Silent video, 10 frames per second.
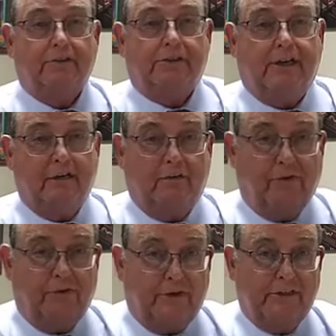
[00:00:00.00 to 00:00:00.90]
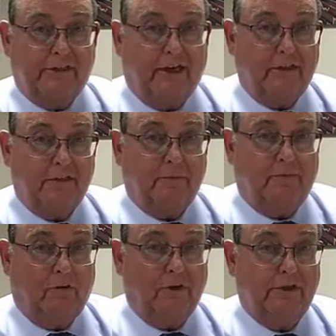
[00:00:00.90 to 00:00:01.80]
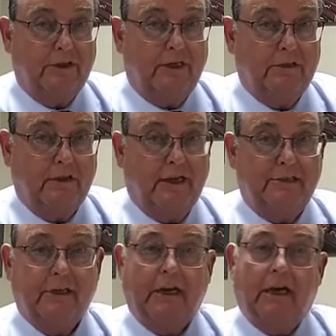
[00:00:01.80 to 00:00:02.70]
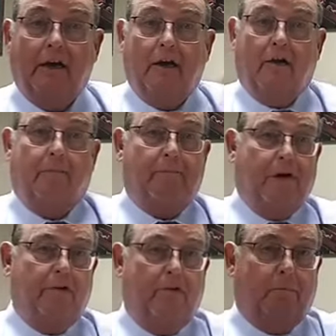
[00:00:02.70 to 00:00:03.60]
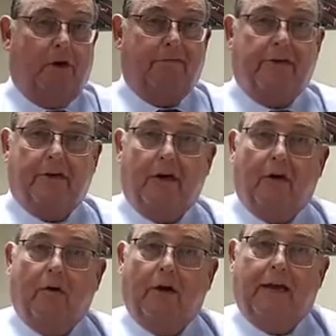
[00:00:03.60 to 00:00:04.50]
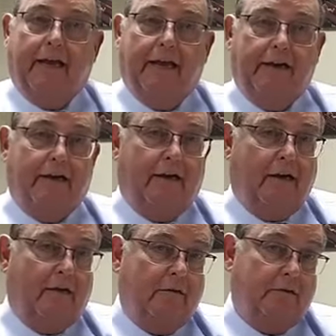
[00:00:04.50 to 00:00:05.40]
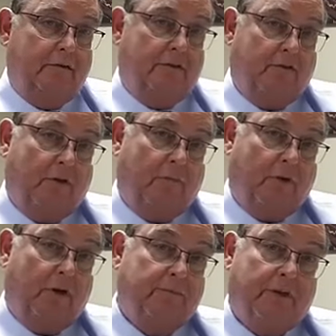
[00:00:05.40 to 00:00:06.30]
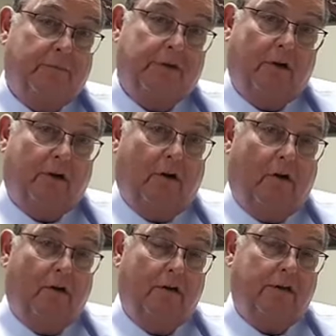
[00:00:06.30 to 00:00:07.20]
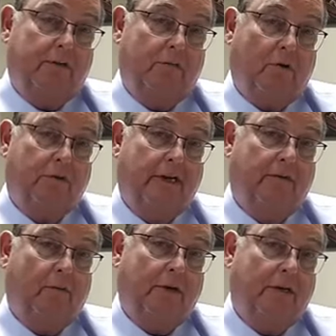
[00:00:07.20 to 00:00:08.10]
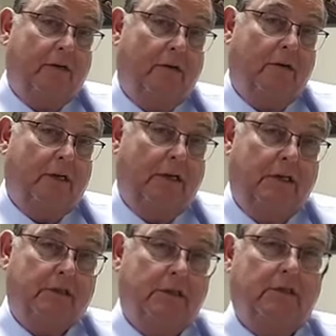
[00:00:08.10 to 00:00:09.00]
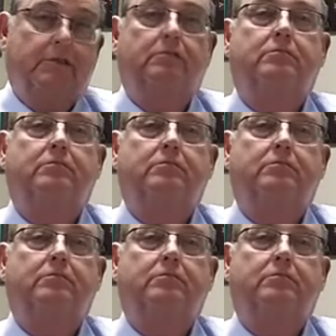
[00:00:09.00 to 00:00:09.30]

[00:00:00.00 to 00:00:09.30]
signal for 3 seconds before you change lanes. Boom, off you go, and the trooper comes up to your car, and you roll down the window, and he says,